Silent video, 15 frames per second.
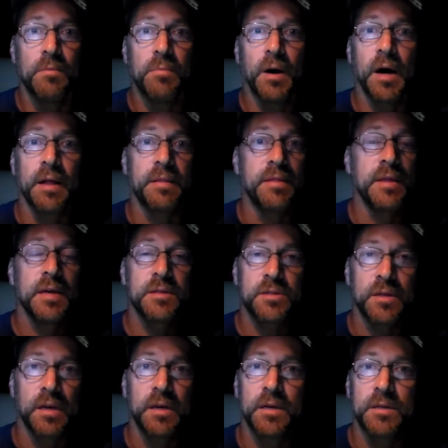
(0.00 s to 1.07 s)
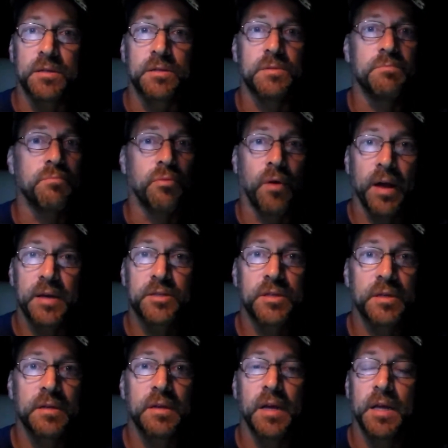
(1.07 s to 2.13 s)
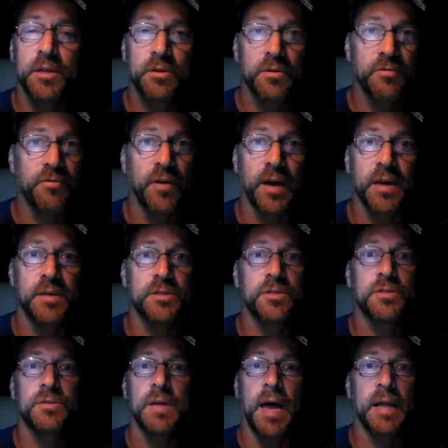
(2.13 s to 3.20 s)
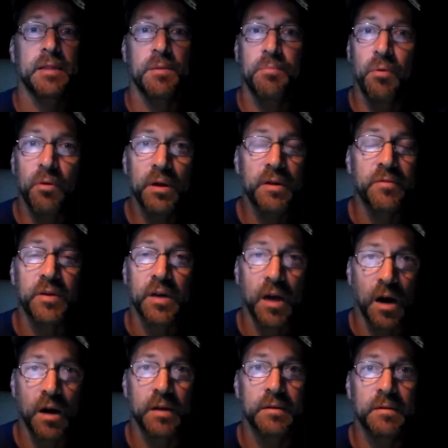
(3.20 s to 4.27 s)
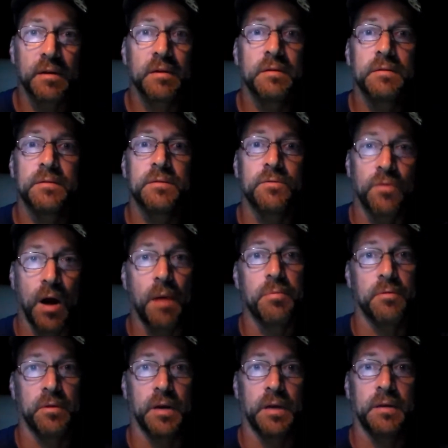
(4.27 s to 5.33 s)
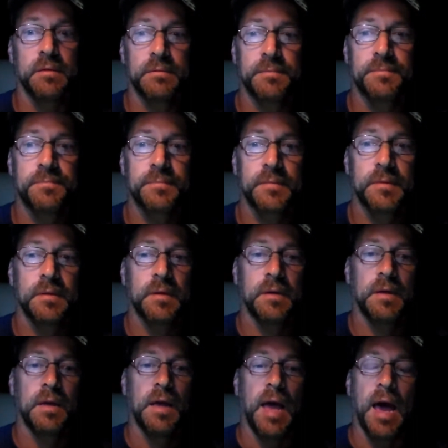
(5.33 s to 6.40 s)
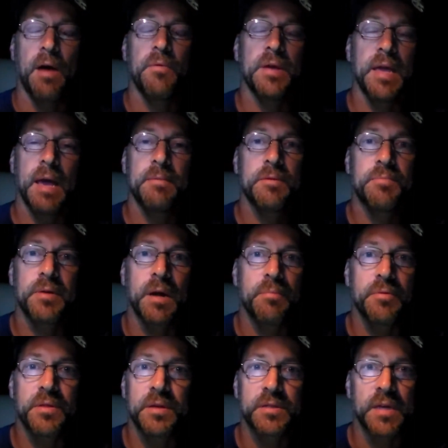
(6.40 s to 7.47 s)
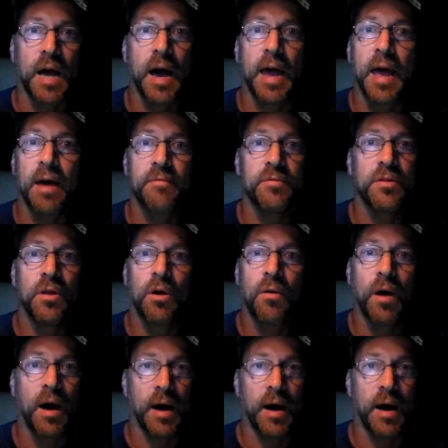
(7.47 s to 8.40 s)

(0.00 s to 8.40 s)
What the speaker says: but this is brazen, in your face, at the point of a gun robbery. How we came to put up with this, I have no